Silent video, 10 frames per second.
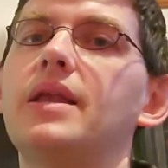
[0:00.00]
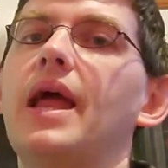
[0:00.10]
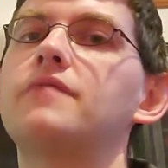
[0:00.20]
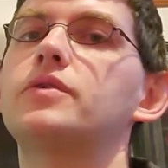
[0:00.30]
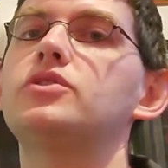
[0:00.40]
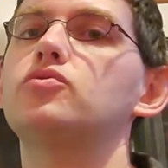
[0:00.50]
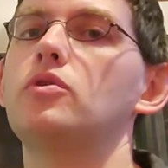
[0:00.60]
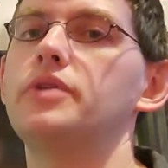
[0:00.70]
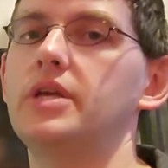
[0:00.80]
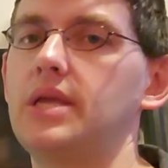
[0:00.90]
after each
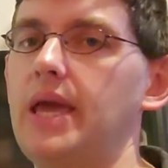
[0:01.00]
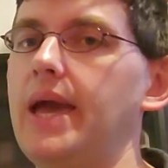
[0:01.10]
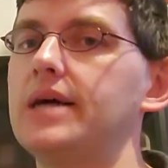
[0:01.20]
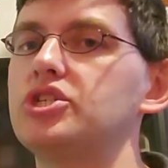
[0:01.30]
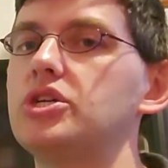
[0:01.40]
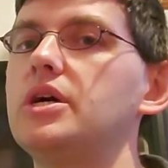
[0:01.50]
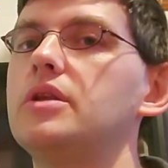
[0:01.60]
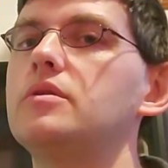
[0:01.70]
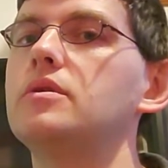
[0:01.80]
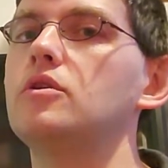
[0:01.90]
roll, you can cash
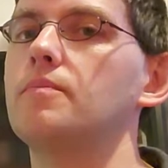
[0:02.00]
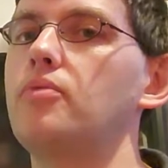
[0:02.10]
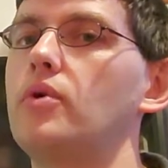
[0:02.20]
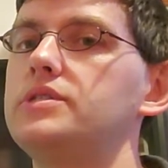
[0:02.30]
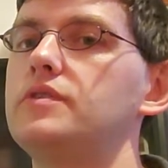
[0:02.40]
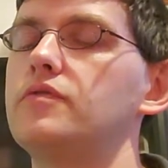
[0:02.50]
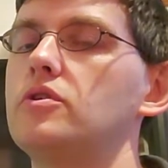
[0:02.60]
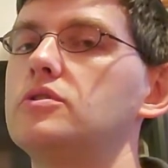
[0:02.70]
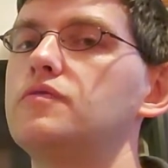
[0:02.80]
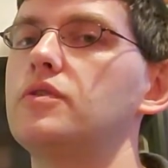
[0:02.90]
in your points you've
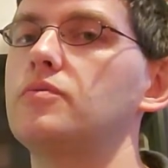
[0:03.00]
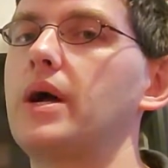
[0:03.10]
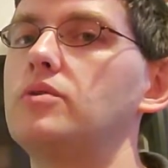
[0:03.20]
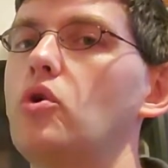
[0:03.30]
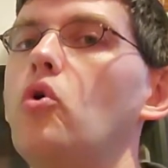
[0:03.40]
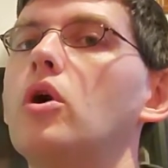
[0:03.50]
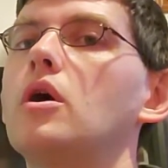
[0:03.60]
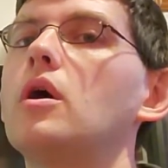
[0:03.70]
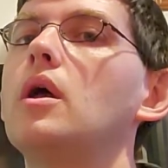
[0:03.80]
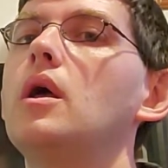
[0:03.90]
earned for the round,
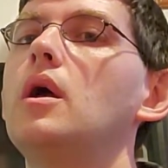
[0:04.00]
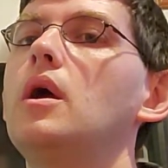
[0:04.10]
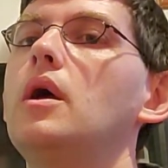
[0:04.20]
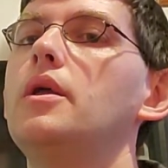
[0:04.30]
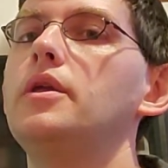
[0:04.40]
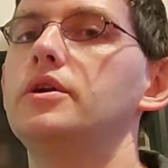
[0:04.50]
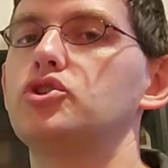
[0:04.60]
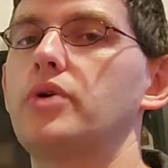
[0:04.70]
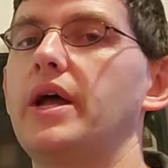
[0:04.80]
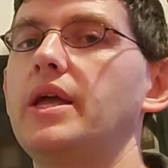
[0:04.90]
or you can
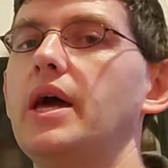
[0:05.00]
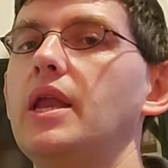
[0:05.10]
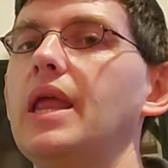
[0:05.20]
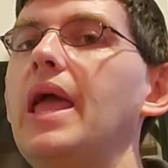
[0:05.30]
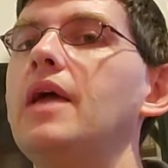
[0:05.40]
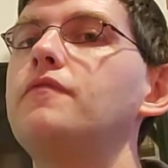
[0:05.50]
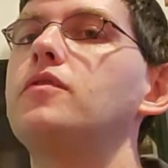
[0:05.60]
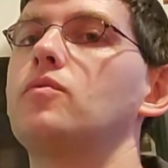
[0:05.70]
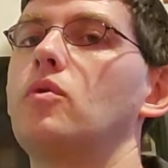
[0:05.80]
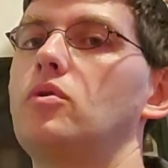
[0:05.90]
try again. If
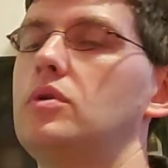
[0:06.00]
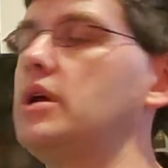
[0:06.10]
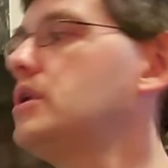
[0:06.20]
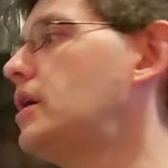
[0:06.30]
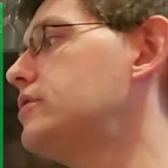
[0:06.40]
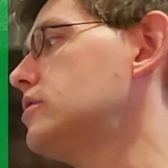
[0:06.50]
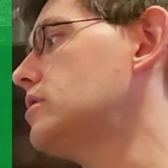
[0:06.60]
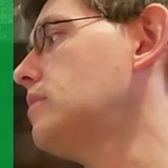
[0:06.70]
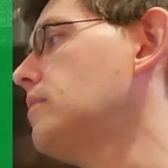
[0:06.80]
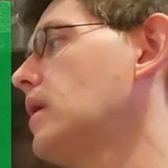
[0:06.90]
you roll
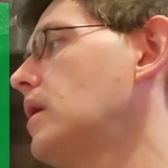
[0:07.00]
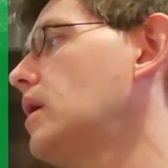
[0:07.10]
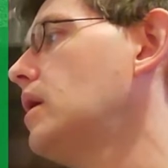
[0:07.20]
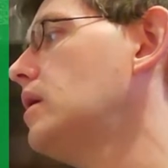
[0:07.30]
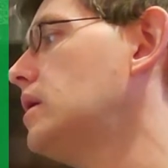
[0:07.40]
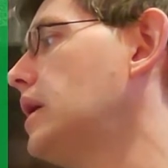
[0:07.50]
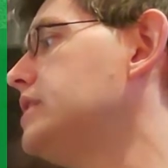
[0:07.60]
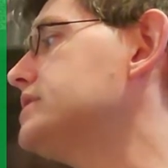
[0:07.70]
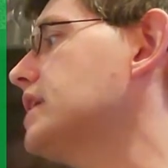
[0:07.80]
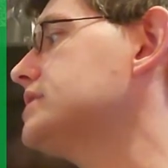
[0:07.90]
another, in
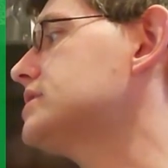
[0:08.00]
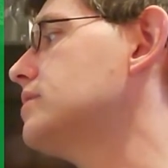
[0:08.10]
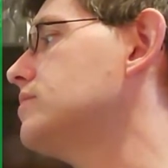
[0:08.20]
this case,